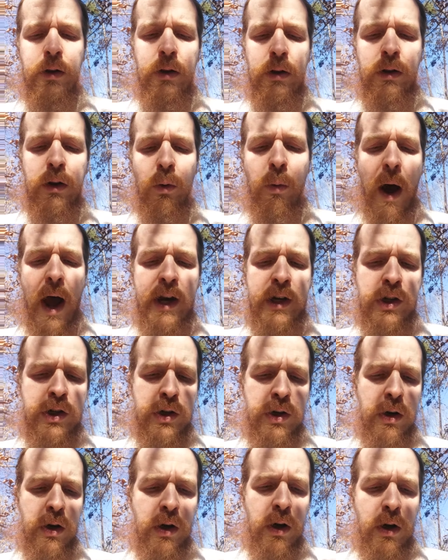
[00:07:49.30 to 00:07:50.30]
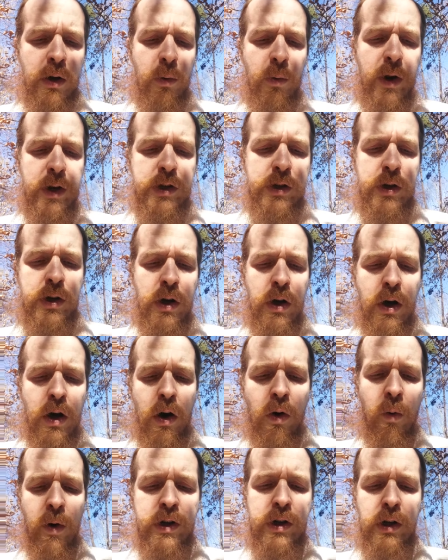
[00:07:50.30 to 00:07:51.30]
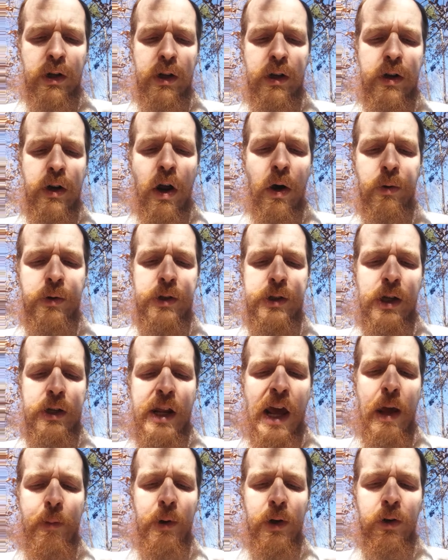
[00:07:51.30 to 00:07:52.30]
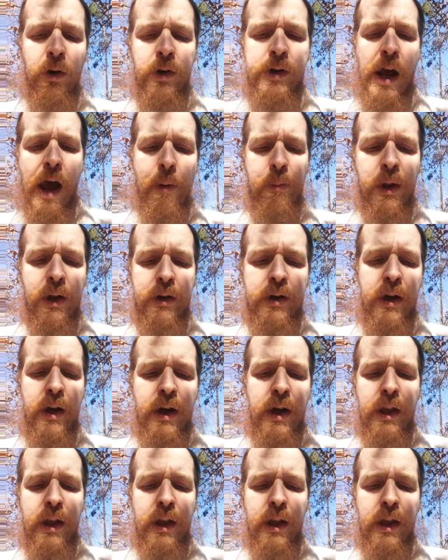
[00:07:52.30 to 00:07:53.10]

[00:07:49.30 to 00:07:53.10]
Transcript: luach, which originally denotes a table or tablet.